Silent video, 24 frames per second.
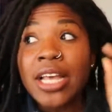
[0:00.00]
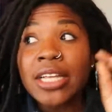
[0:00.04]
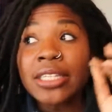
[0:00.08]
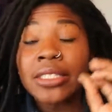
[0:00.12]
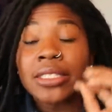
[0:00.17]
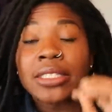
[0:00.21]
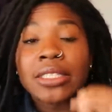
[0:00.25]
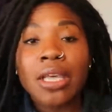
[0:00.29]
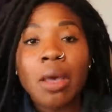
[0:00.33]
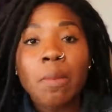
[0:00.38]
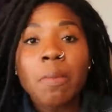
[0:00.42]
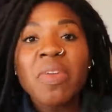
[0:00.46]

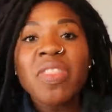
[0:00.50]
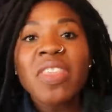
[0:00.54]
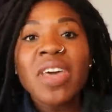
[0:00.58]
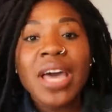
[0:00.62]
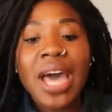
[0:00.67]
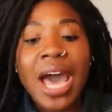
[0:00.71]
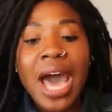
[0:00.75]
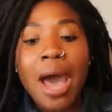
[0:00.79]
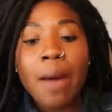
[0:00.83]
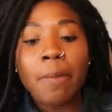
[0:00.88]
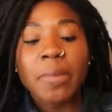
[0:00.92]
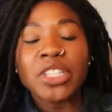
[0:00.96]
some of the
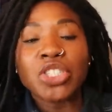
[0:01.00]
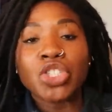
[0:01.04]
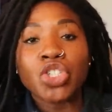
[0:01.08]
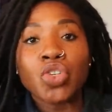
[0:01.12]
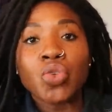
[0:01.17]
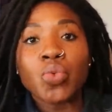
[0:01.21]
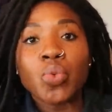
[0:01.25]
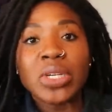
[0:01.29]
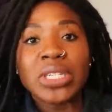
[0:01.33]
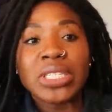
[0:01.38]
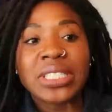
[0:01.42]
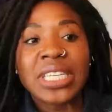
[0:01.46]
comments
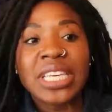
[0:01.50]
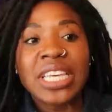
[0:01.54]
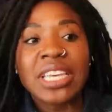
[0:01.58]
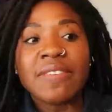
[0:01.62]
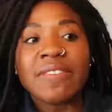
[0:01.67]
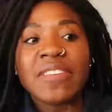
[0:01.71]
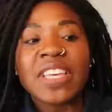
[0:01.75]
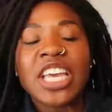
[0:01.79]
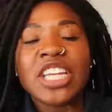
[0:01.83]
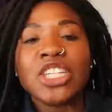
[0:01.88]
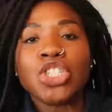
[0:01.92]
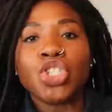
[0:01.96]
you
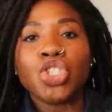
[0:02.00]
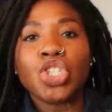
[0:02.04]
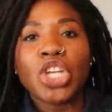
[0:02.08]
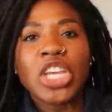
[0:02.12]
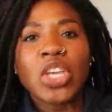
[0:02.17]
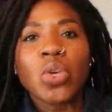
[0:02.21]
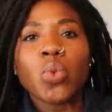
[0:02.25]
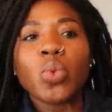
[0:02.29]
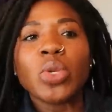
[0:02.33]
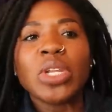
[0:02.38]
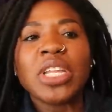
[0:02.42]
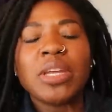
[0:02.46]
receive can
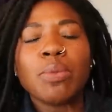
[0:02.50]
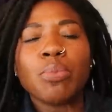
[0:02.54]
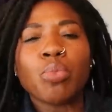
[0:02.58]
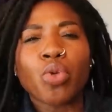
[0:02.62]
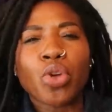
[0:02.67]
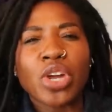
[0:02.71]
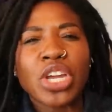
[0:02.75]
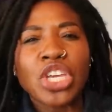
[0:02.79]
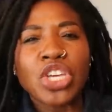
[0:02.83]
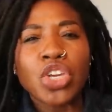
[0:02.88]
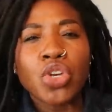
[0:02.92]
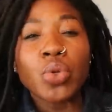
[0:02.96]
genuinely
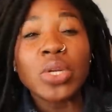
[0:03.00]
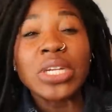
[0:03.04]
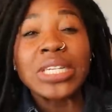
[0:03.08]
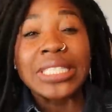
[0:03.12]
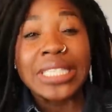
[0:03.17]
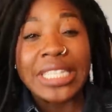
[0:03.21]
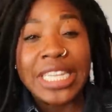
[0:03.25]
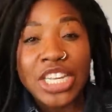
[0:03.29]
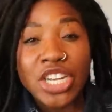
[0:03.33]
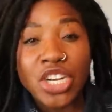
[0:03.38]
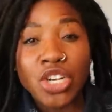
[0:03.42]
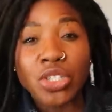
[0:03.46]
bring you to
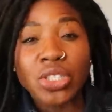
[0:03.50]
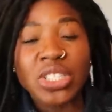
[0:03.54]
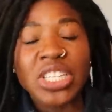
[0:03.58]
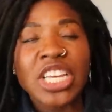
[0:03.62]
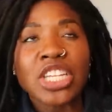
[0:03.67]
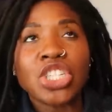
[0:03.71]
tears,